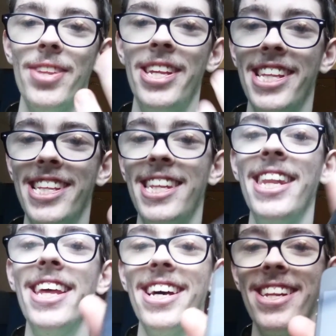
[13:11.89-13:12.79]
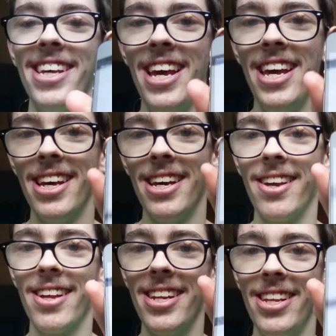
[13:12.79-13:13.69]
This is not a
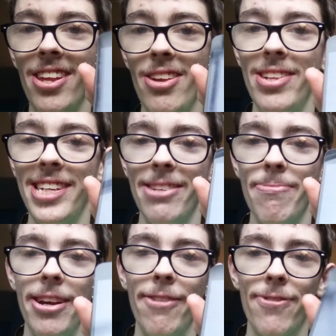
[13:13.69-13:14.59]
good idea to use as your main